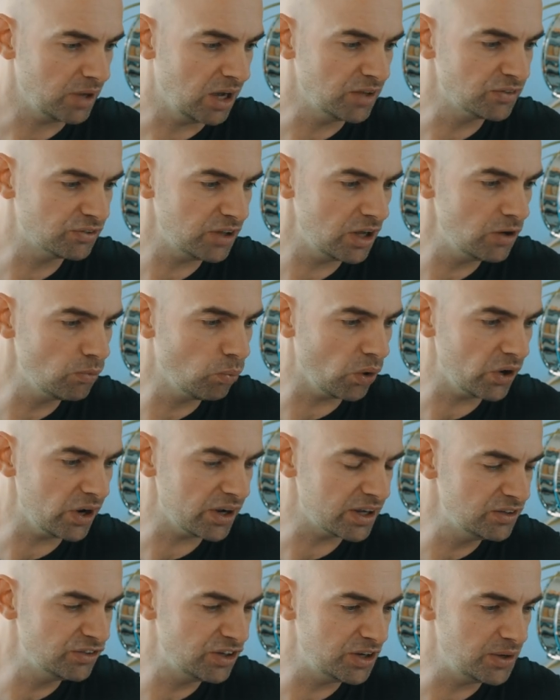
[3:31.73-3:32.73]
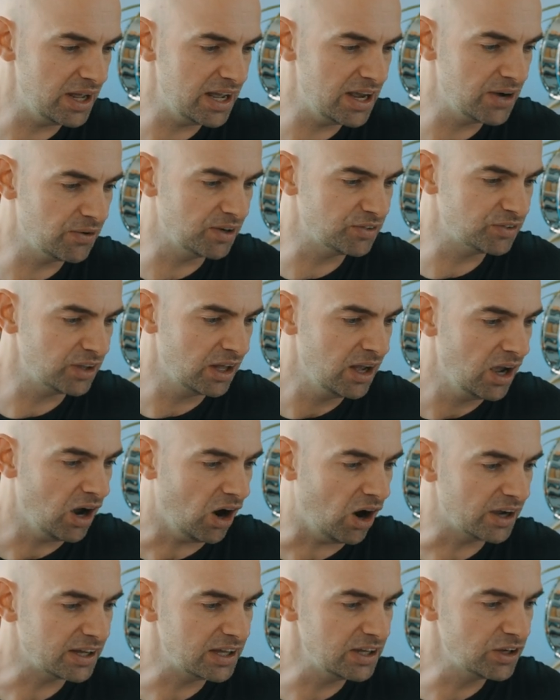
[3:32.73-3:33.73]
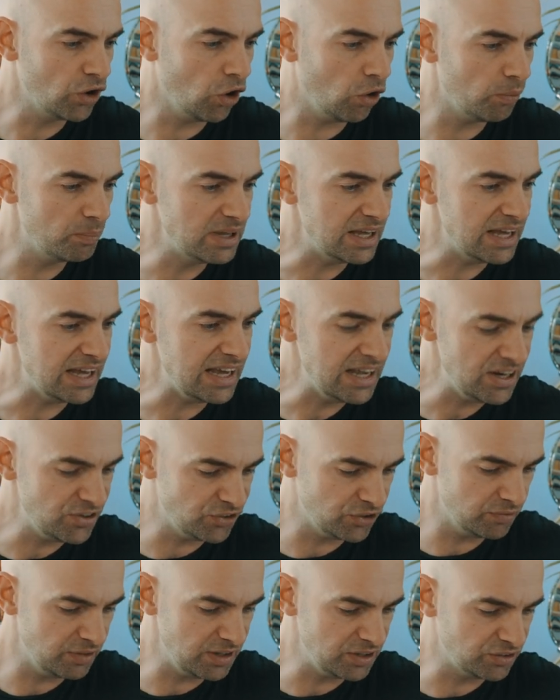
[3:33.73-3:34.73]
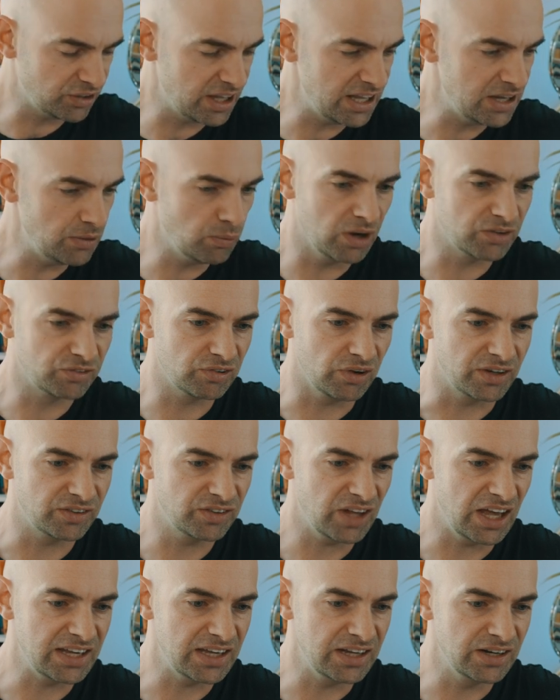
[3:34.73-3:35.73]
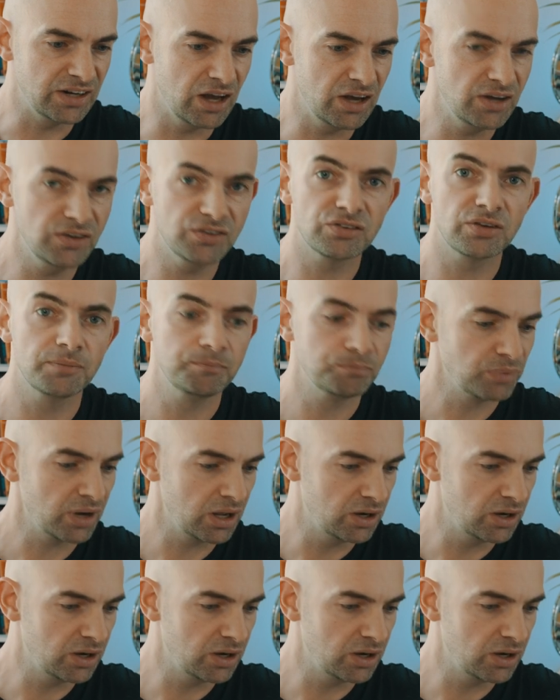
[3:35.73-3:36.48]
And so what I can do here is I can copy each of these keywords like taking notes,